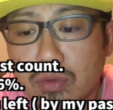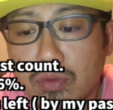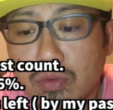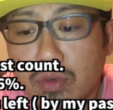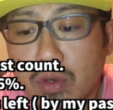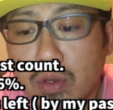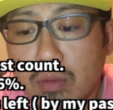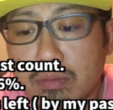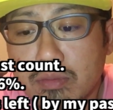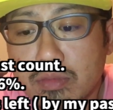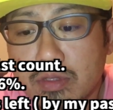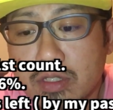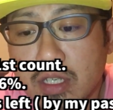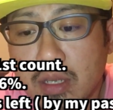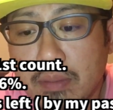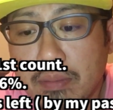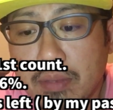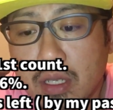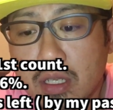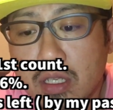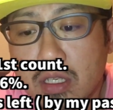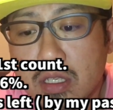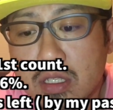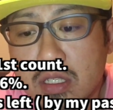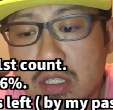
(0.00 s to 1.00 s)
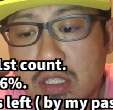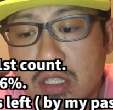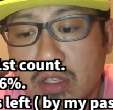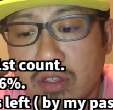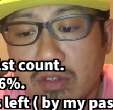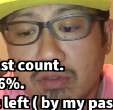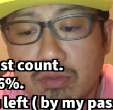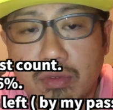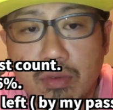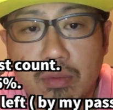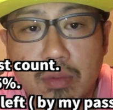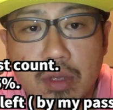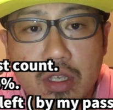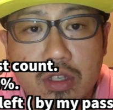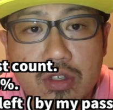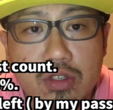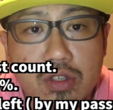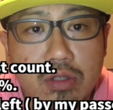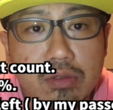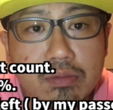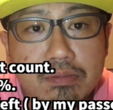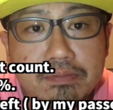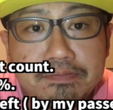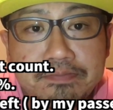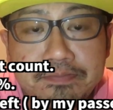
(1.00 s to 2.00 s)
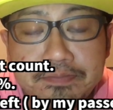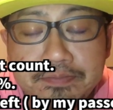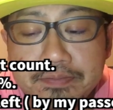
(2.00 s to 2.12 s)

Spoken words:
from Japanese information.